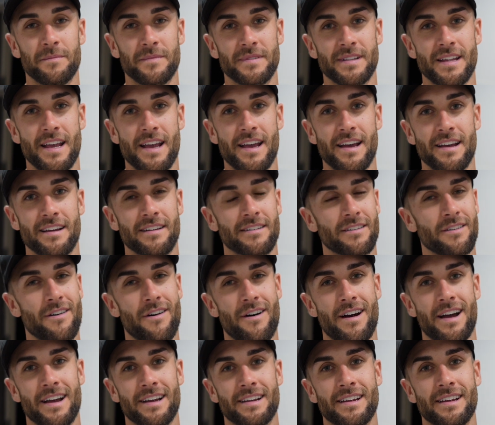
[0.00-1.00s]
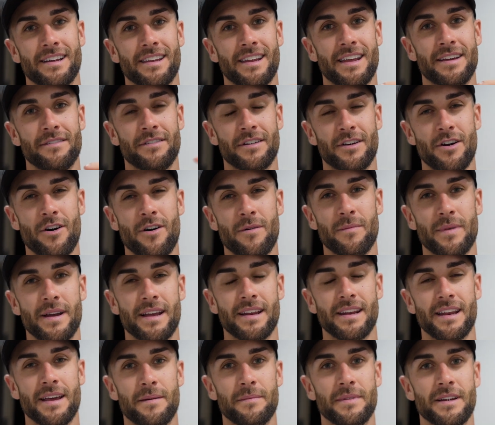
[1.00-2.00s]
Yeah, like, leave a
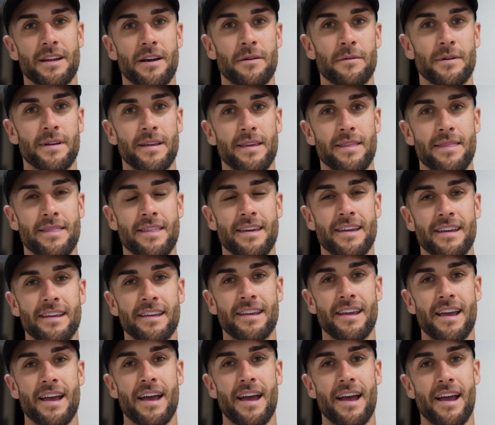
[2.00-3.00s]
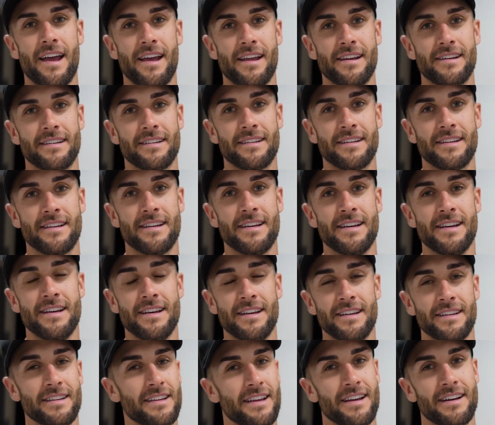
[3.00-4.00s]
comment, let me know what you think, and
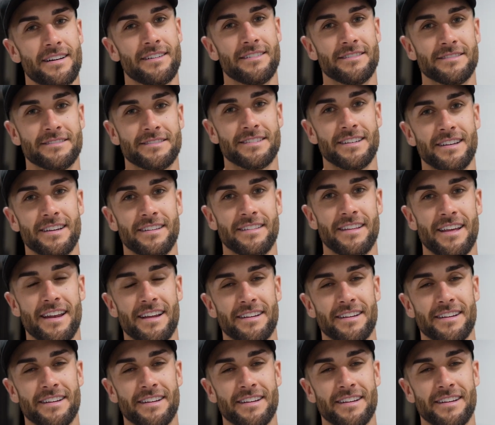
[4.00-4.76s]
yeah, I'll see you in the